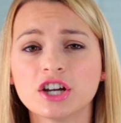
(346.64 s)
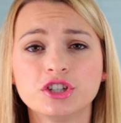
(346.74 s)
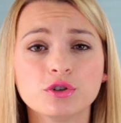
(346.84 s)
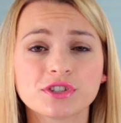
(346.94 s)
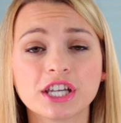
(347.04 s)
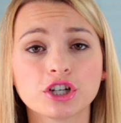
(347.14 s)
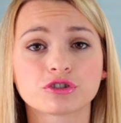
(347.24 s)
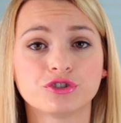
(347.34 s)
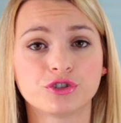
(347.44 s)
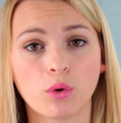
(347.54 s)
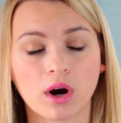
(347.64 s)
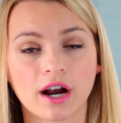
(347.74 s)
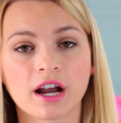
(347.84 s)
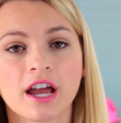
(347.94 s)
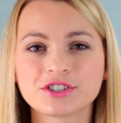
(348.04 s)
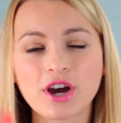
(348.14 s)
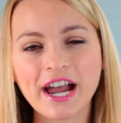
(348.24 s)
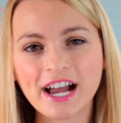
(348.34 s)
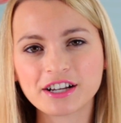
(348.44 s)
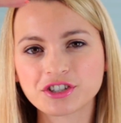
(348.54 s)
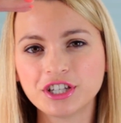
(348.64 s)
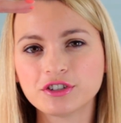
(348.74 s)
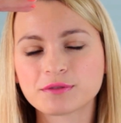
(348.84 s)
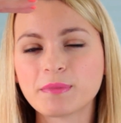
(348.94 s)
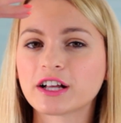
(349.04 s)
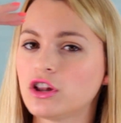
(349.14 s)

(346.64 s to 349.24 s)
using your door. So I actually use my